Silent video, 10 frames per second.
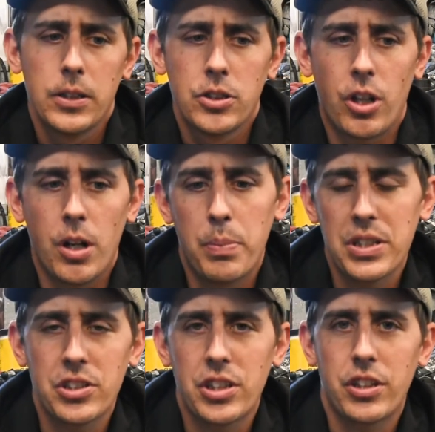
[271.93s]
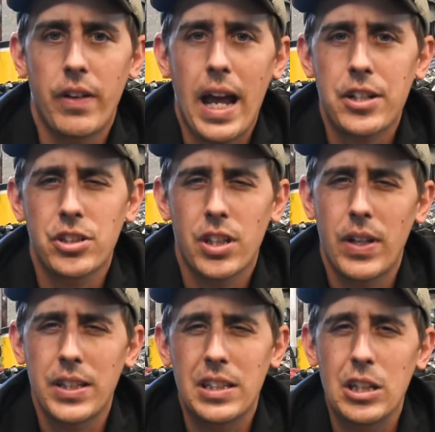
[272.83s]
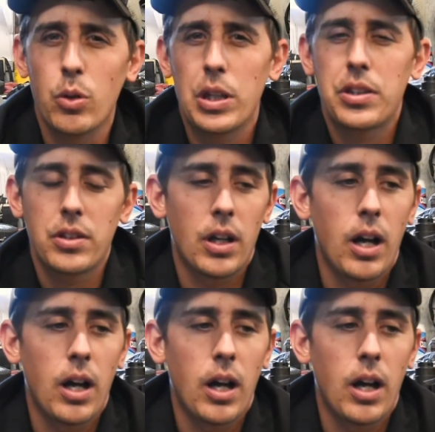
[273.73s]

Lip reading: certain business interactions I've had to deal with.